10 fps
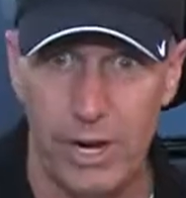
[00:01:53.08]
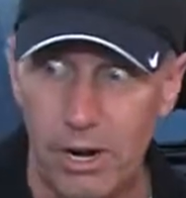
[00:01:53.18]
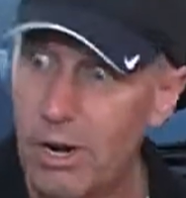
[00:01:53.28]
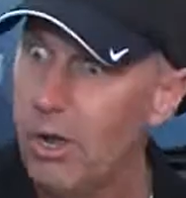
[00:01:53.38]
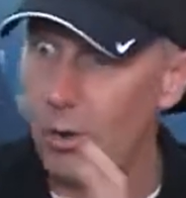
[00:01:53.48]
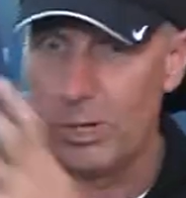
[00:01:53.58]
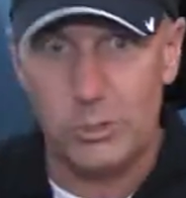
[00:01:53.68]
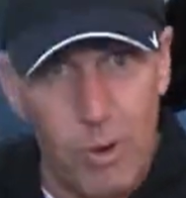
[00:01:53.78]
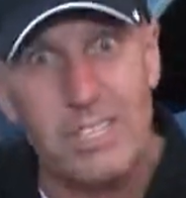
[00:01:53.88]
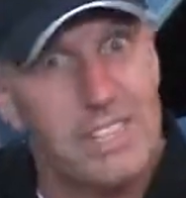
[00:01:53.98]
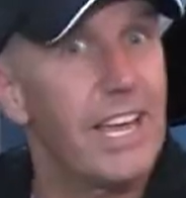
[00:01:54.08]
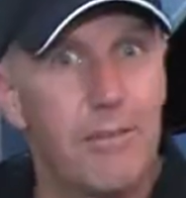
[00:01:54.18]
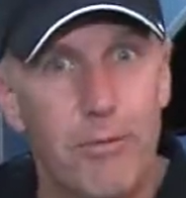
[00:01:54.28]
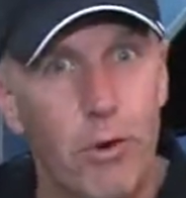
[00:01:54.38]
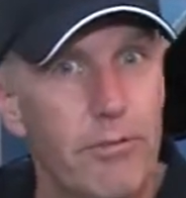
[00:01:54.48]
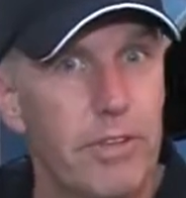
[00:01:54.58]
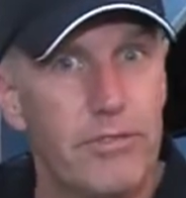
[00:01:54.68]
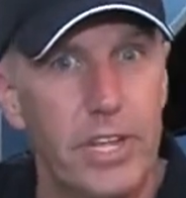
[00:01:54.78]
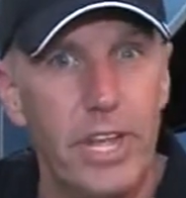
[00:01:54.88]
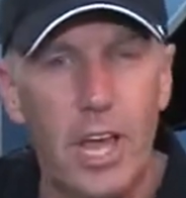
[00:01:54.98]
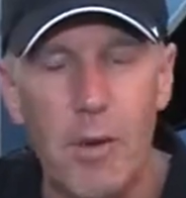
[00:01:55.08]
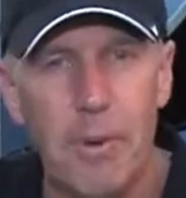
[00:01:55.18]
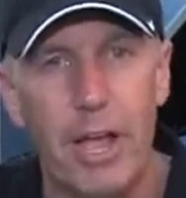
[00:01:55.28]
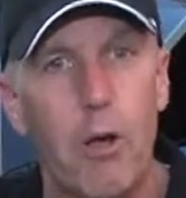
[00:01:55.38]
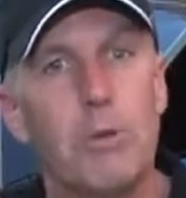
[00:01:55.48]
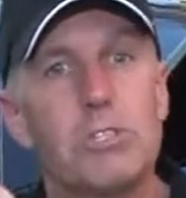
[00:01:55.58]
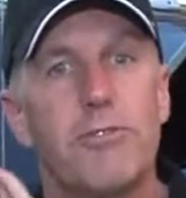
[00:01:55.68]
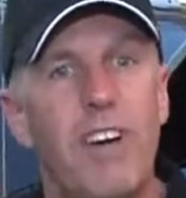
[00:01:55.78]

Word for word: winner, which was the F450, by almost